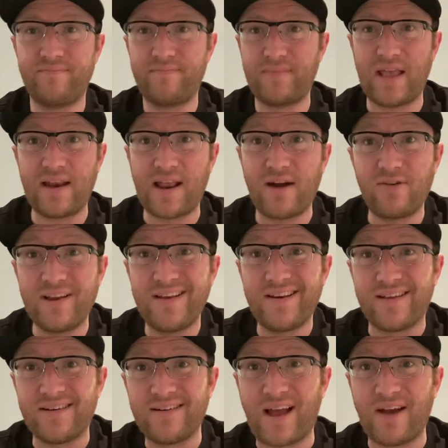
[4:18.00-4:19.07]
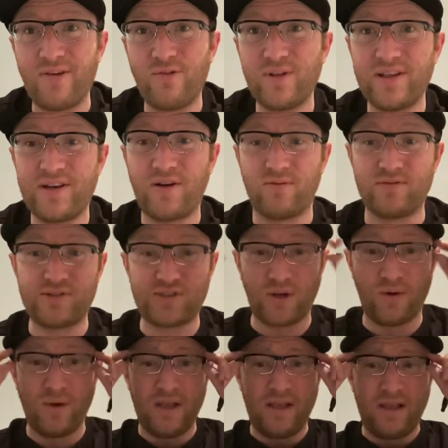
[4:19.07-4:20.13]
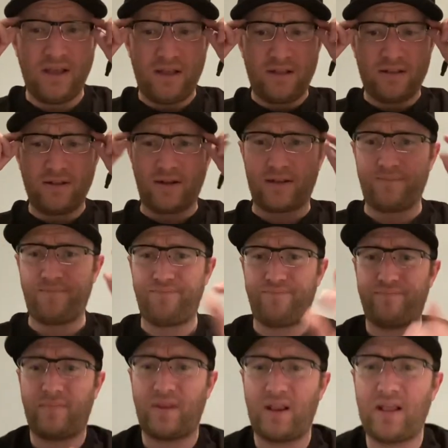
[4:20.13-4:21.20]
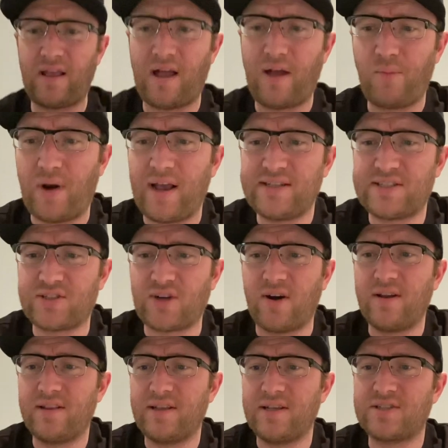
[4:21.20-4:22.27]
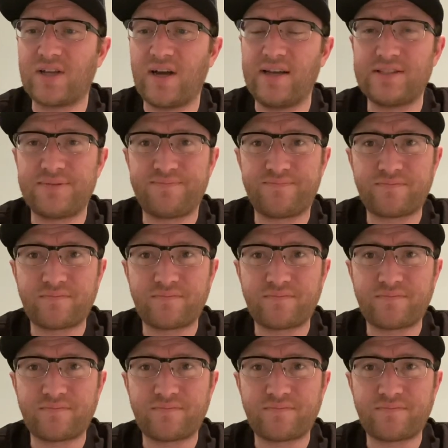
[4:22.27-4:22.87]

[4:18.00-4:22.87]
I don't need it. I really don't. So, look, when I started this, guys,